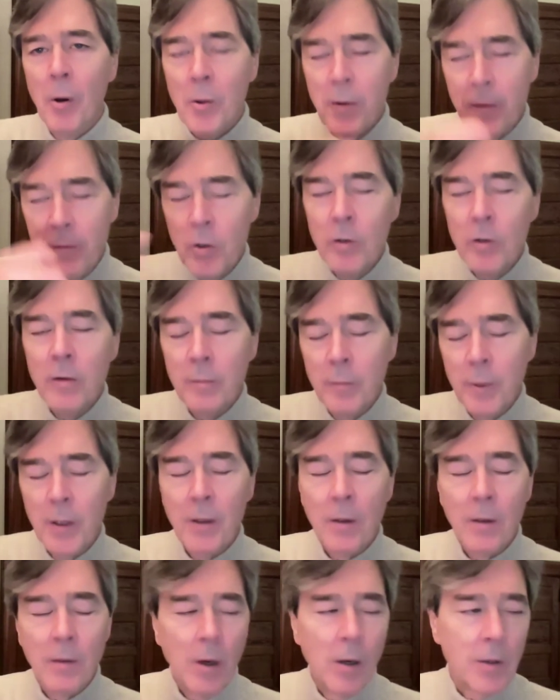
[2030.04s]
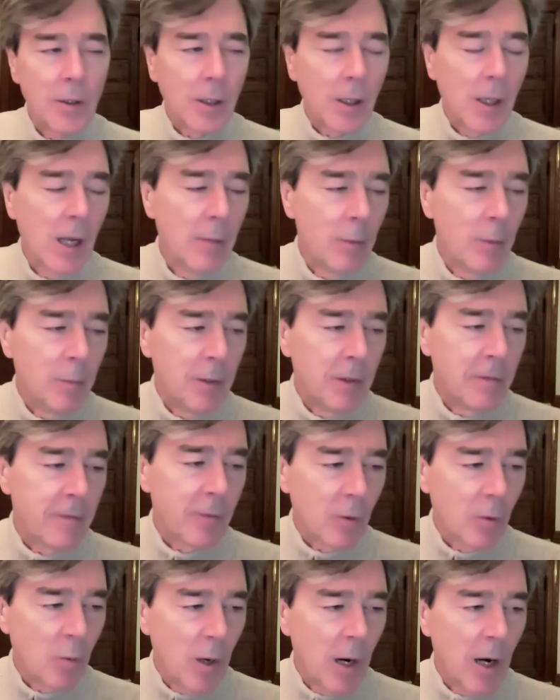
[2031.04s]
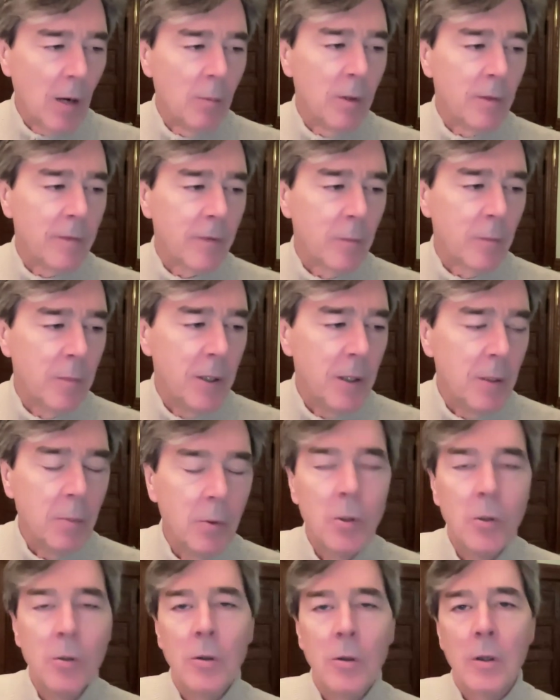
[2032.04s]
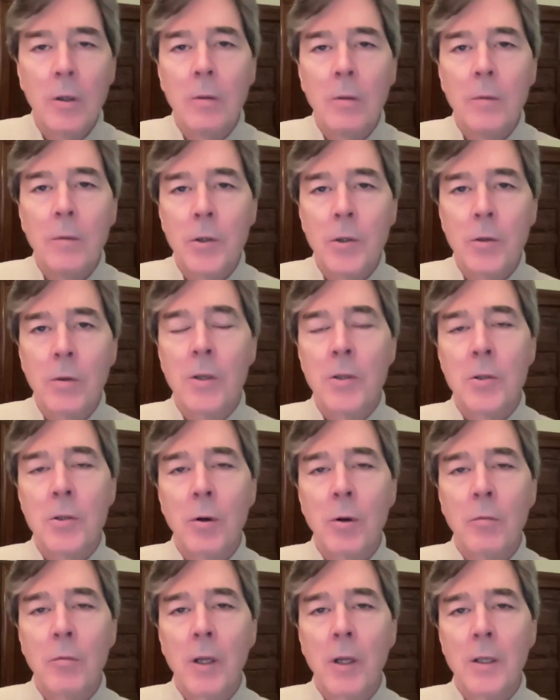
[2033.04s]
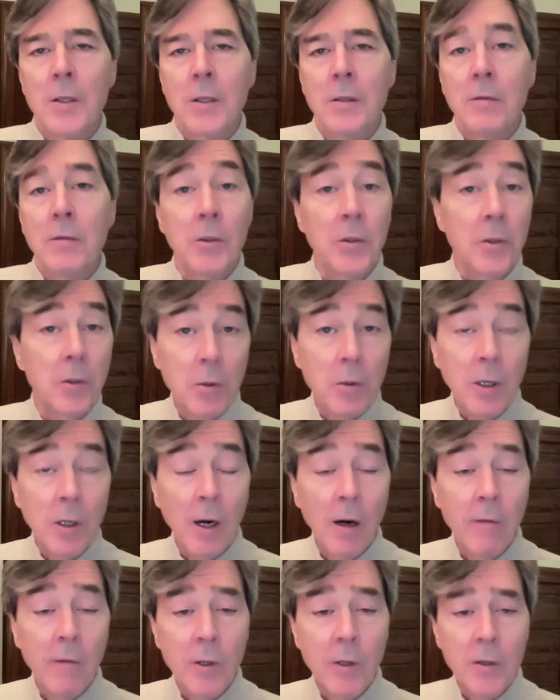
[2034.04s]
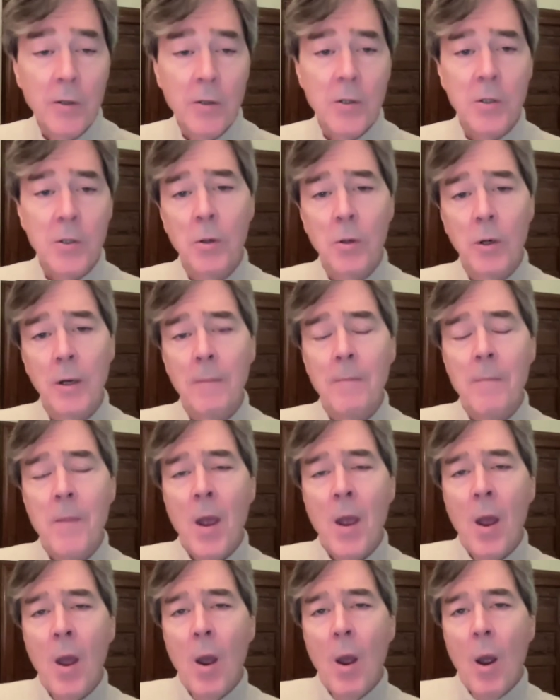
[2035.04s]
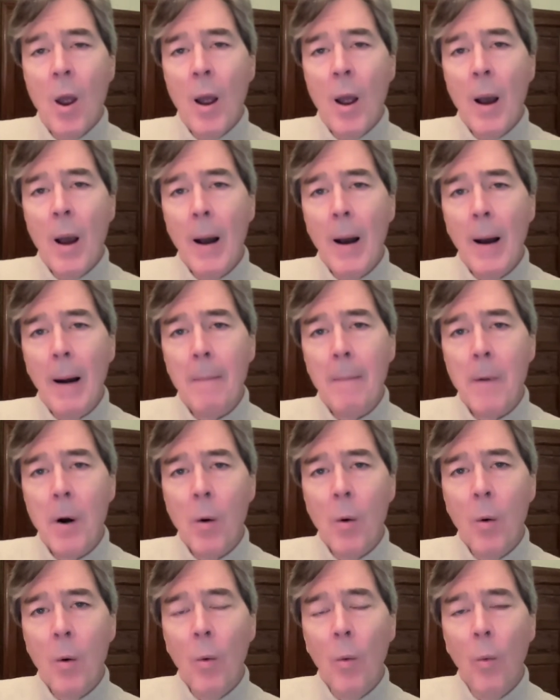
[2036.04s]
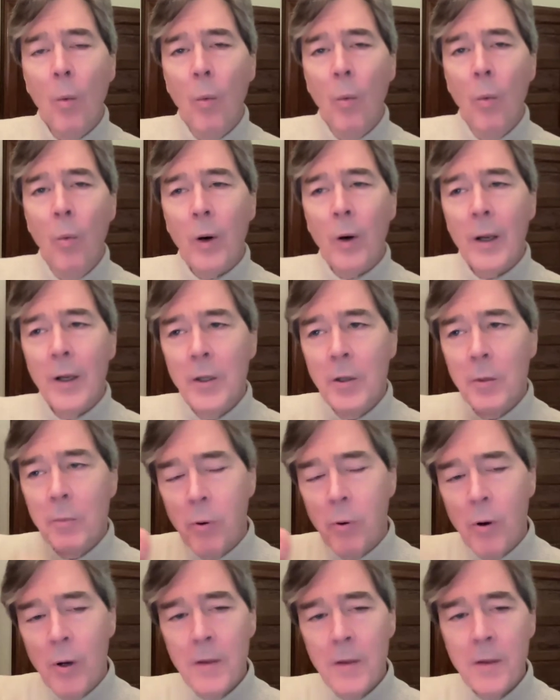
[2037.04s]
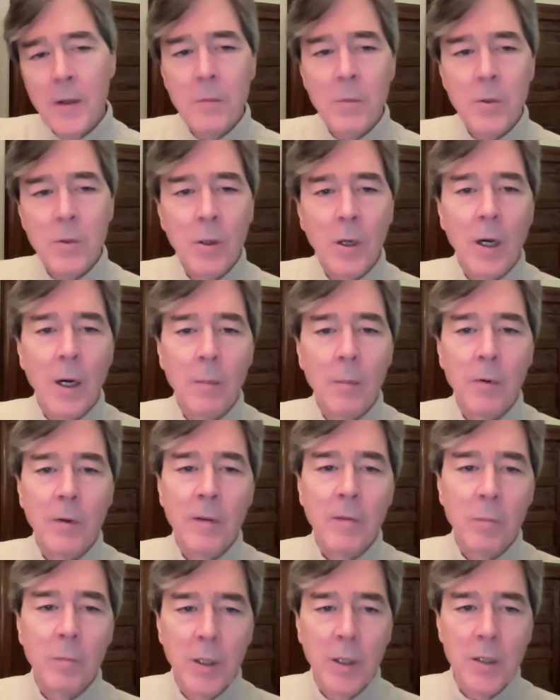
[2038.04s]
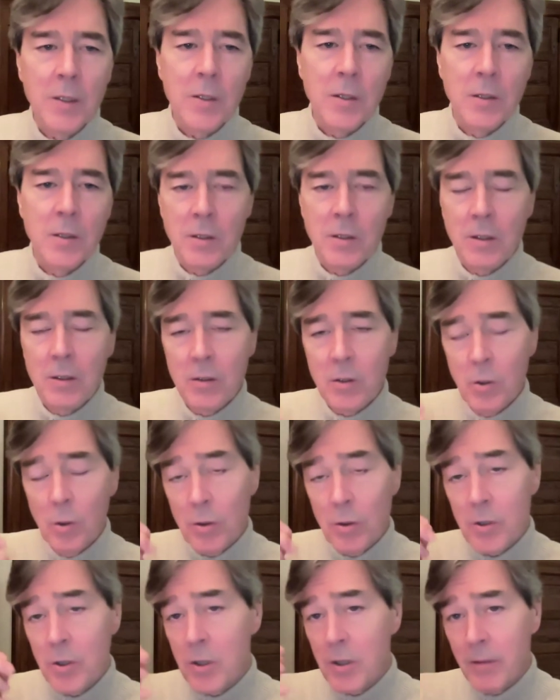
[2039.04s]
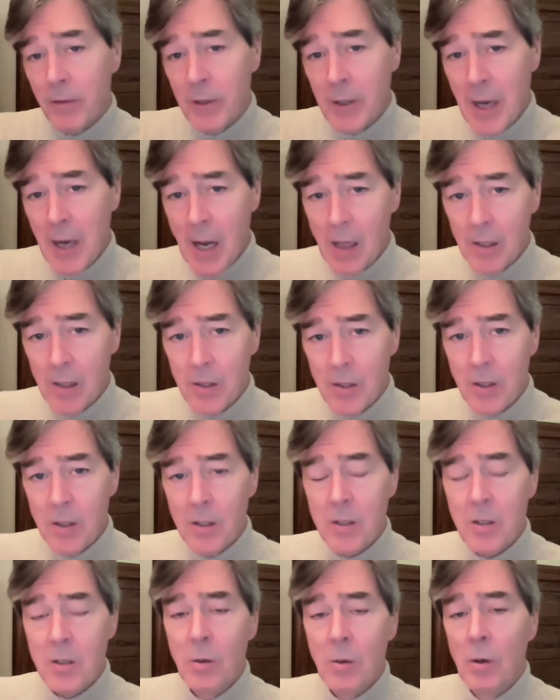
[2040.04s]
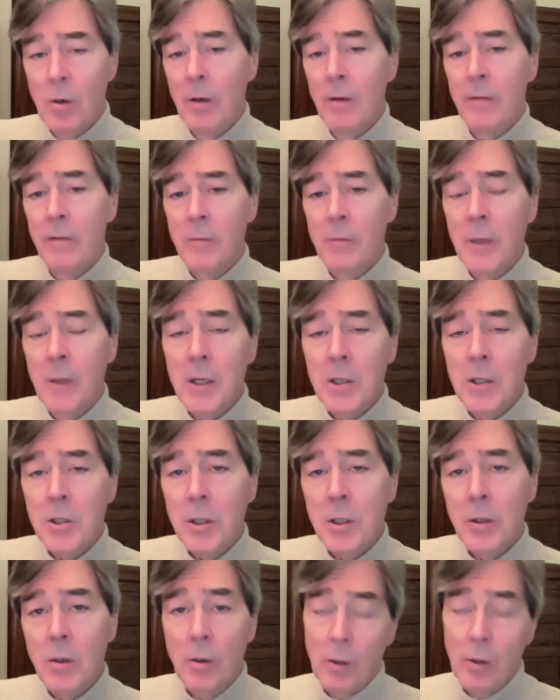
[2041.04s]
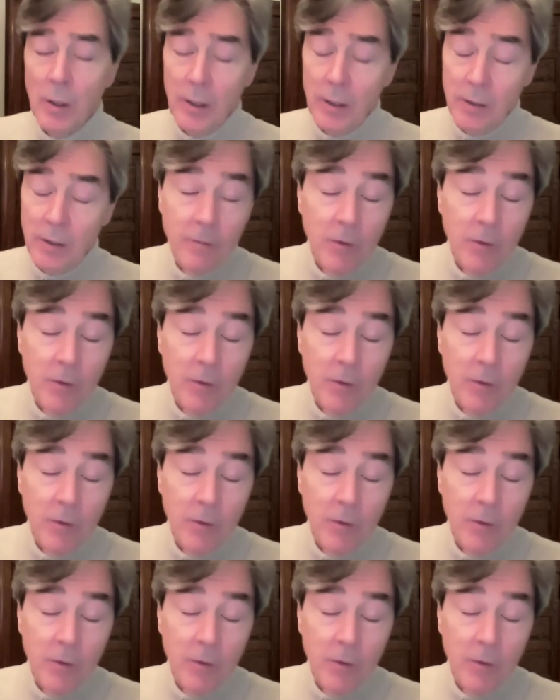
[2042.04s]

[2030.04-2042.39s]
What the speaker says: both of you have been on the climate beat for a while, but for people who are journalists who are relatively new to covering the story, can you point them to a couple of places, sources of analysis or information or